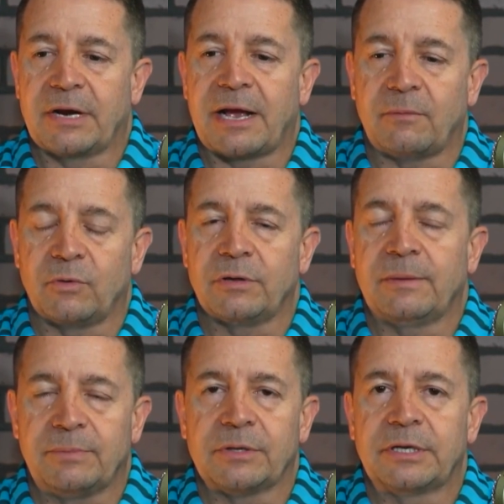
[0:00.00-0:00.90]
not really
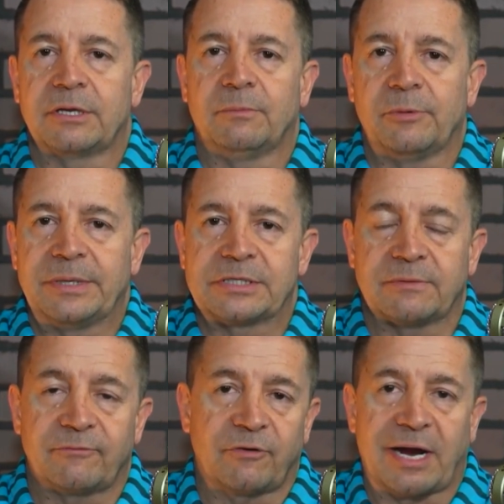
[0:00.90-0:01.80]
building the
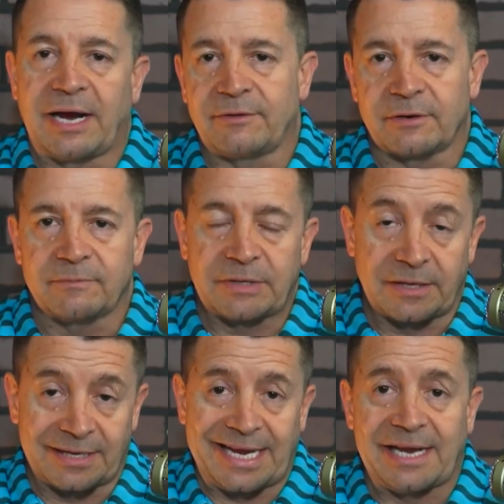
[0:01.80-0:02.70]
momentum for either you
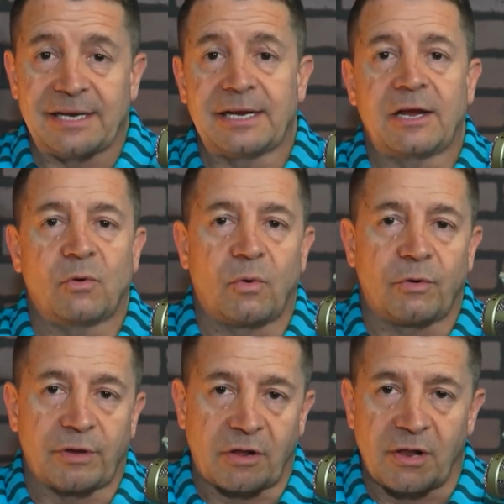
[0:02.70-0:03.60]
know, the candidate or
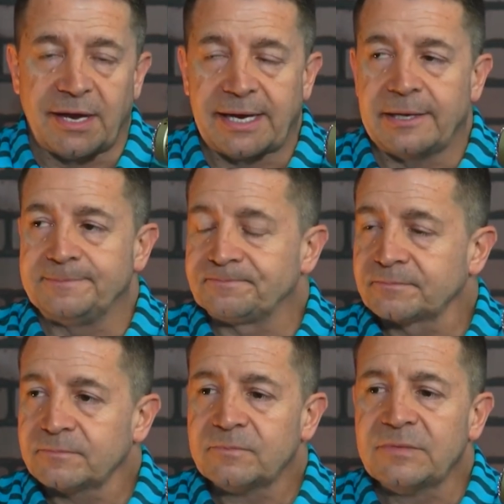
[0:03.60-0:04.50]
the client,
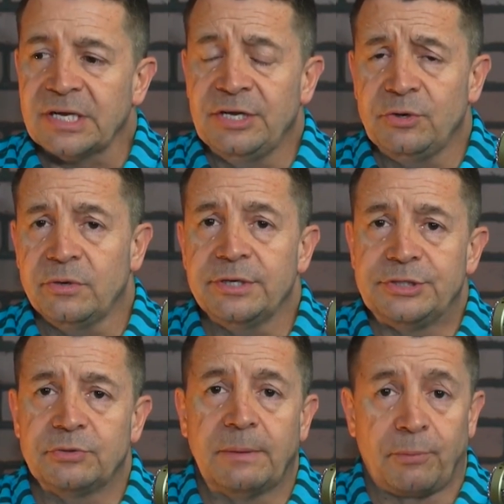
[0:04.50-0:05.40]
and you're really
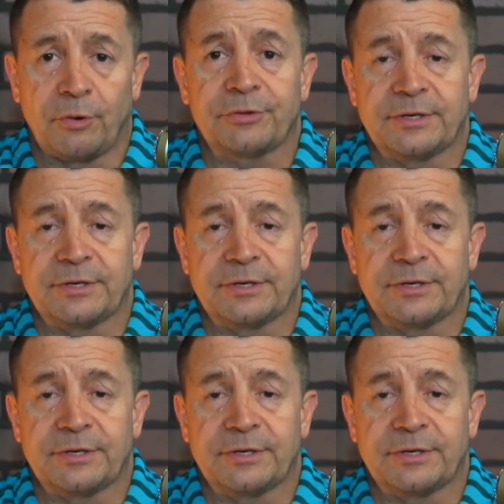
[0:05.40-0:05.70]
doing both a